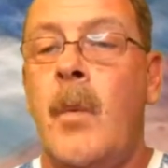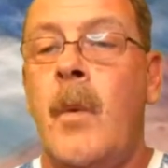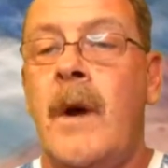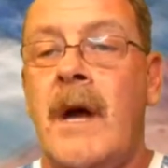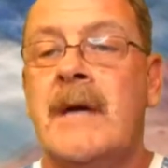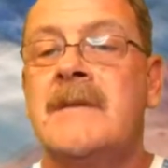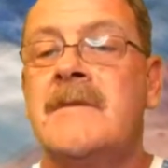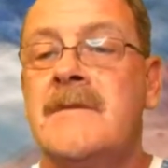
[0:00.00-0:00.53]
we
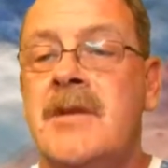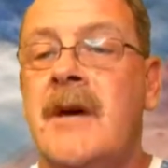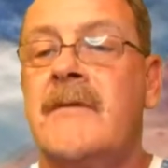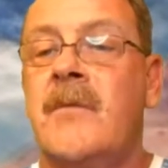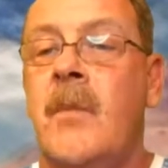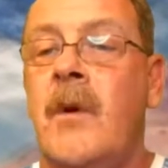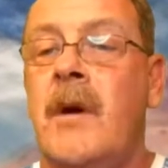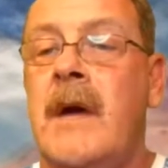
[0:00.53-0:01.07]
got some stuff
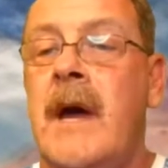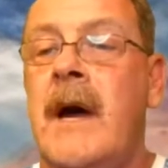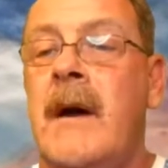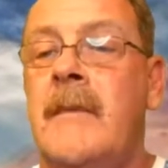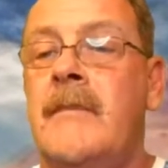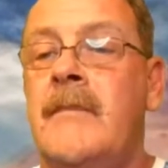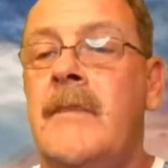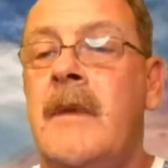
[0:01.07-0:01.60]
to work
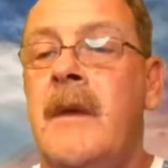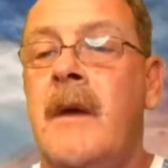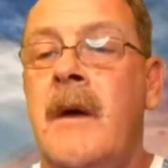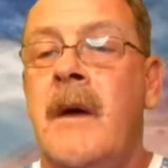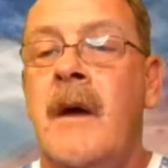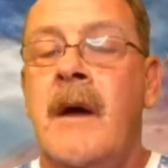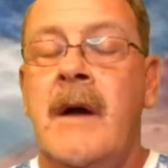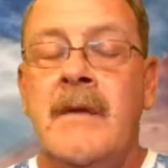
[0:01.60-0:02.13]
out.
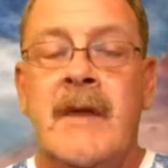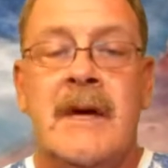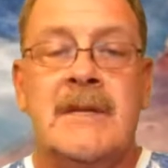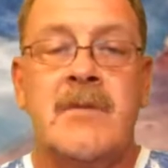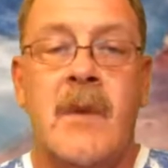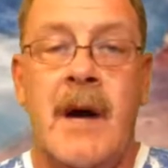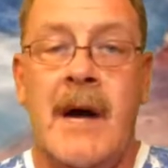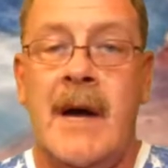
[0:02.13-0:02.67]

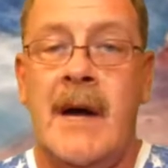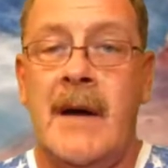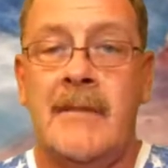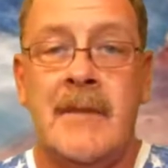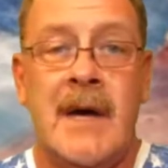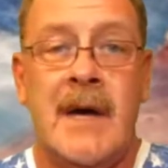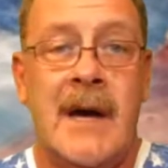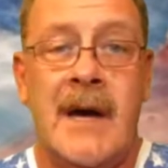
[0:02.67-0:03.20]
That's
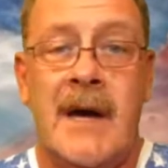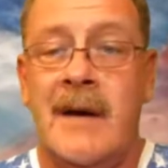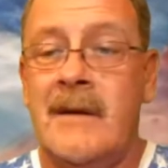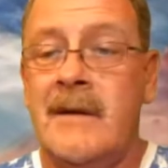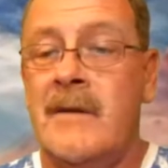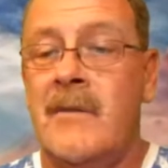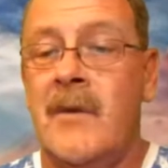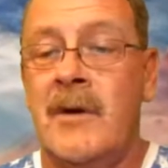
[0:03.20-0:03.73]

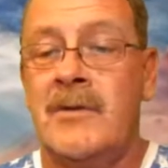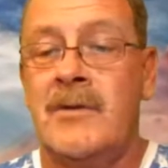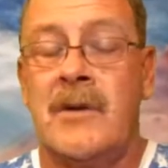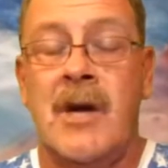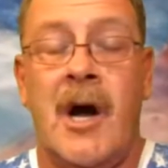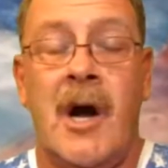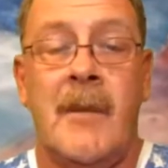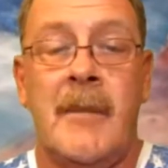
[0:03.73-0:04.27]
why
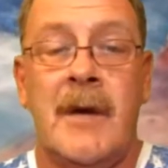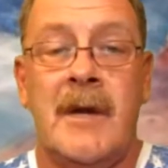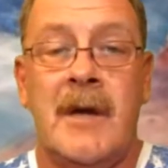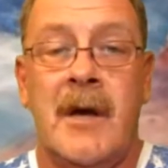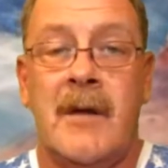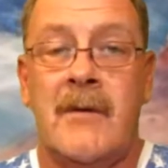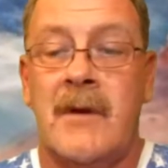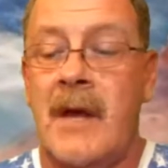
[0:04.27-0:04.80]
Richard called me
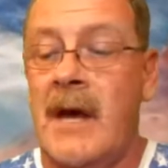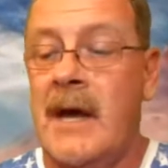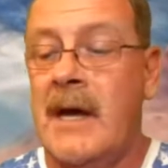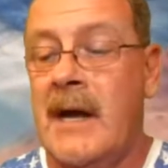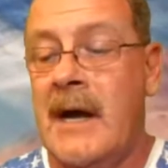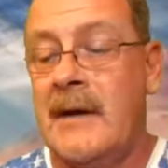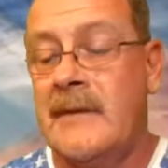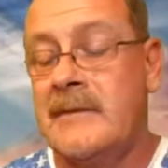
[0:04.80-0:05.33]
the other day,
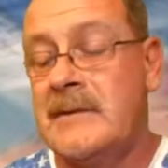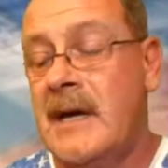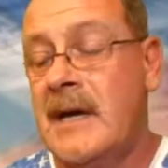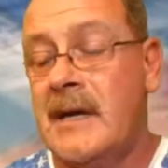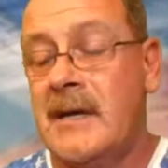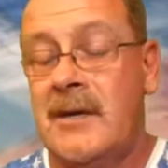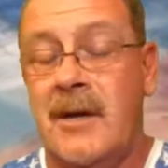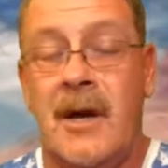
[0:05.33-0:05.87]
and I was
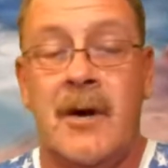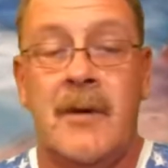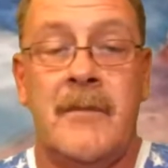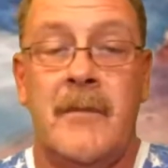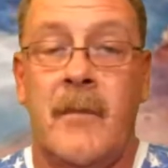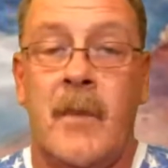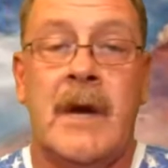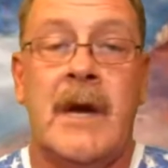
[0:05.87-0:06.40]
thinking,
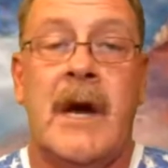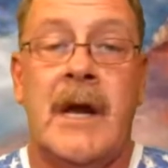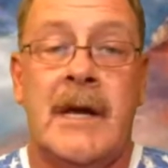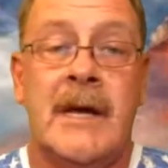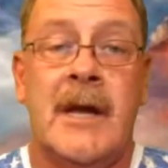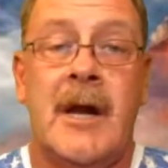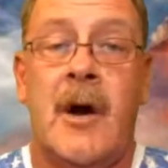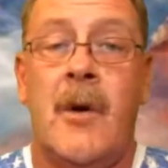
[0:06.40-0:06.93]
we got to
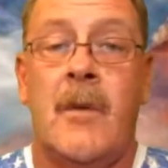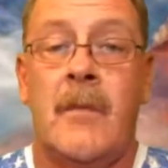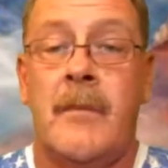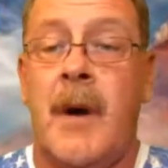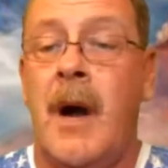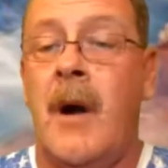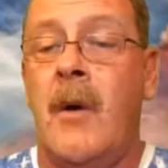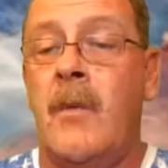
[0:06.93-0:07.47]
get on
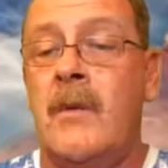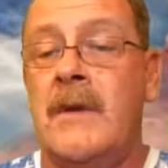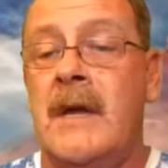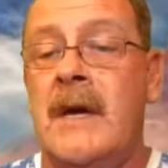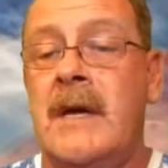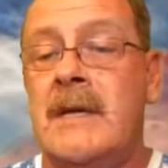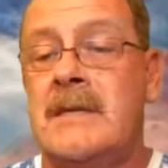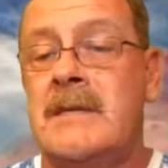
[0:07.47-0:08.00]
ball with
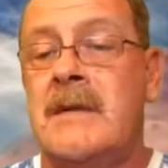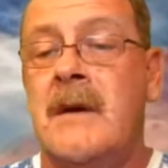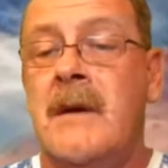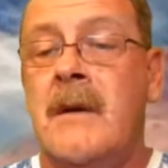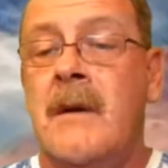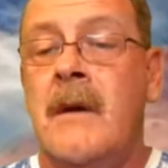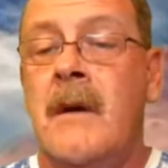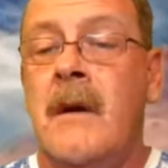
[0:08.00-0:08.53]
this.
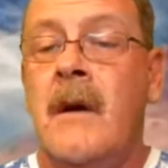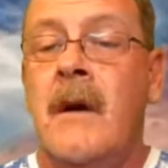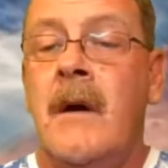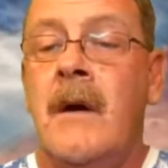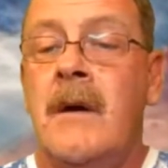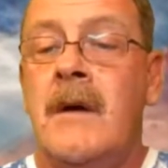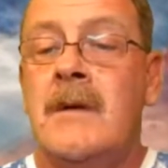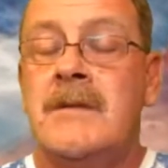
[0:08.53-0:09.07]

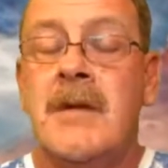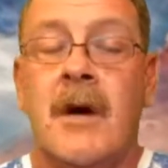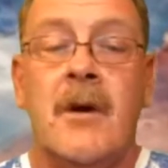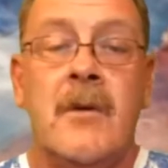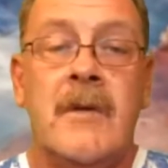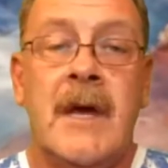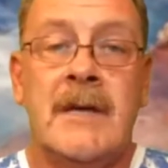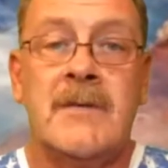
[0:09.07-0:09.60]

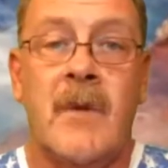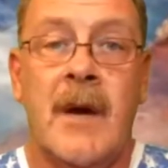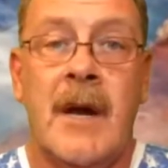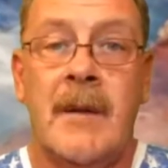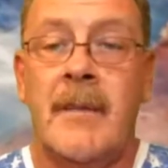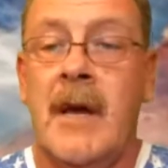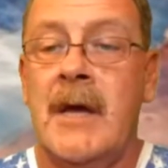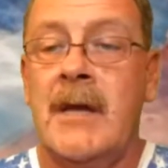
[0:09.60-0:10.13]
So that's what
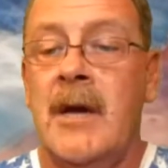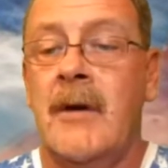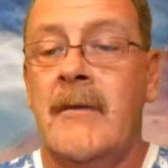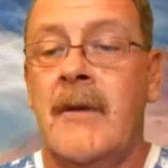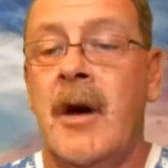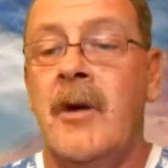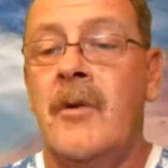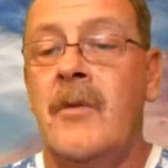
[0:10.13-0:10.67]
I'm letting y'all
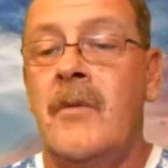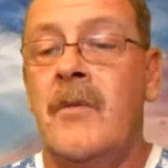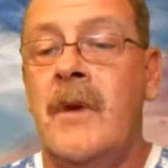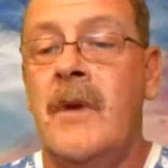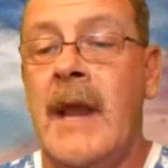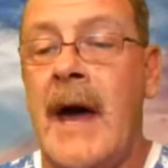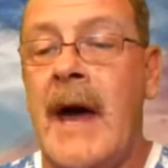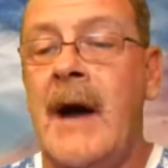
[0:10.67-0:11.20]
know
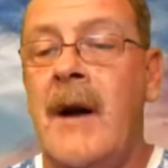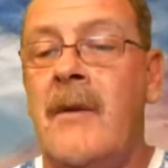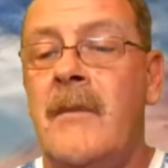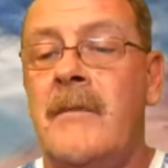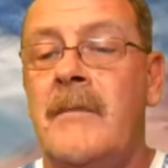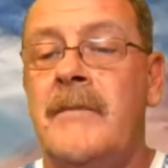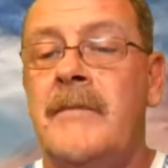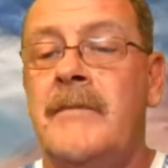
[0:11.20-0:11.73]

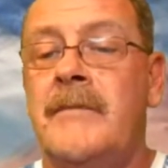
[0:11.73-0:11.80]
now.